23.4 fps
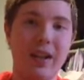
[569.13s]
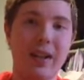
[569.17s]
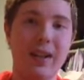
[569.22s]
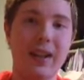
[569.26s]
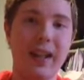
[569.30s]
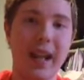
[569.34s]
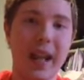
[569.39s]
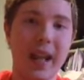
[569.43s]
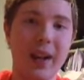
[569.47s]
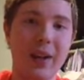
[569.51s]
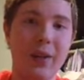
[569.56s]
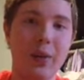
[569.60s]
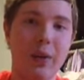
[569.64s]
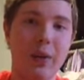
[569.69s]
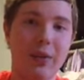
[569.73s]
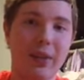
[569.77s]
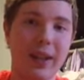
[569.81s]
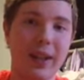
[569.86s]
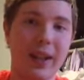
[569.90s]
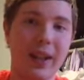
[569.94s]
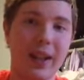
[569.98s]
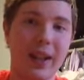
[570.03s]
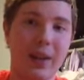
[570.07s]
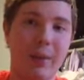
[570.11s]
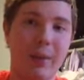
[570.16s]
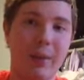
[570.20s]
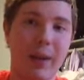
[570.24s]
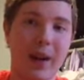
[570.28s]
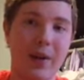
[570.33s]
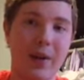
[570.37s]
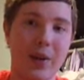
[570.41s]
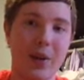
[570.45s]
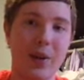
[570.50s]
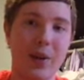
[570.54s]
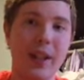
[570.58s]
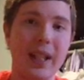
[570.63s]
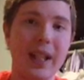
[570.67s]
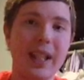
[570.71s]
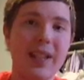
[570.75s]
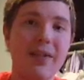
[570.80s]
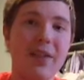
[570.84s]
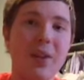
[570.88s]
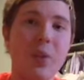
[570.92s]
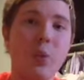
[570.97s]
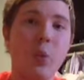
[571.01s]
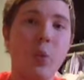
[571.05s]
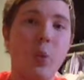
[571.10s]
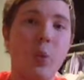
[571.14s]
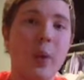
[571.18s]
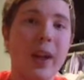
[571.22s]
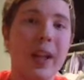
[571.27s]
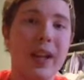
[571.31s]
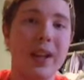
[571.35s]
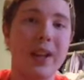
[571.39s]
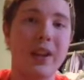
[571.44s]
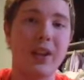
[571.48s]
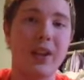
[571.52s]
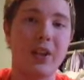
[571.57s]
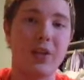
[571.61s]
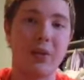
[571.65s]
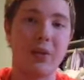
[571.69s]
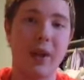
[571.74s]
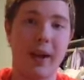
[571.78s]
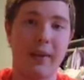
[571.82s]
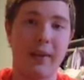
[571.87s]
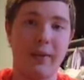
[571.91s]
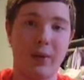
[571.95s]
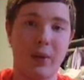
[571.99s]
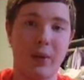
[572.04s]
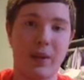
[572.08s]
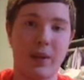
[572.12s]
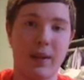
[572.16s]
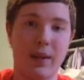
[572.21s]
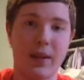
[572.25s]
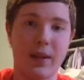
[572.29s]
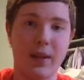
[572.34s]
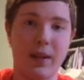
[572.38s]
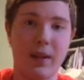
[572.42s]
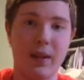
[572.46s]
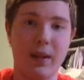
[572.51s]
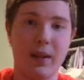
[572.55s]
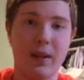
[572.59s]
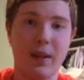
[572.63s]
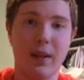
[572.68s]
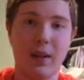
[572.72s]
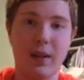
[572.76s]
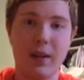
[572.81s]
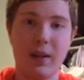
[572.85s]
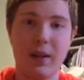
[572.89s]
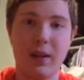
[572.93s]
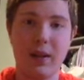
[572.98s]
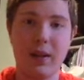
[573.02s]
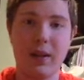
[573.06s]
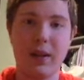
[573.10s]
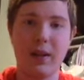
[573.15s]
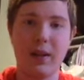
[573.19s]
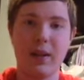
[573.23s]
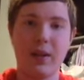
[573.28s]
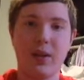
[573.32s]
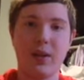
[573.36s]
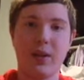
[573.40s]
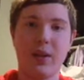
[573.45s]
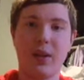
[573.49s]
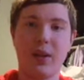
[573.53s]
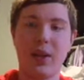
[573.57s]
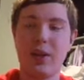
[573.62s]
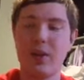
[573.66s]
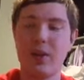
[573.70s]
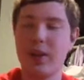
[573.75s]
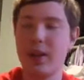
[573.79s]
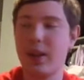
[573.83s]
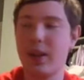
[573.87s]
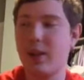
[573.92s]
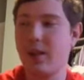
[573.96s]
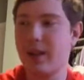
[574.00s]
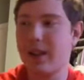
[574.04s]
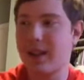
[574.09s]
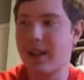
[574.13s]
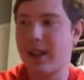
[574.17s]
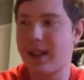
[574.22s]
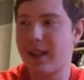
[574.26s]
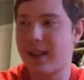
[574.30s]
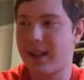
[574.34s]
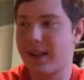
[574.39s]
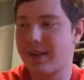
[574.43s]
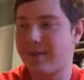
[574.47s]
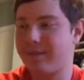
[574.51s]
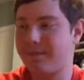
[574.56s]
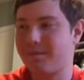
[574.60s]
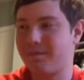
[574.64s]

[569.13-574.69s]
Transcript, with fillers: ganondorf can kill bowser even with the triforce so you know that's that's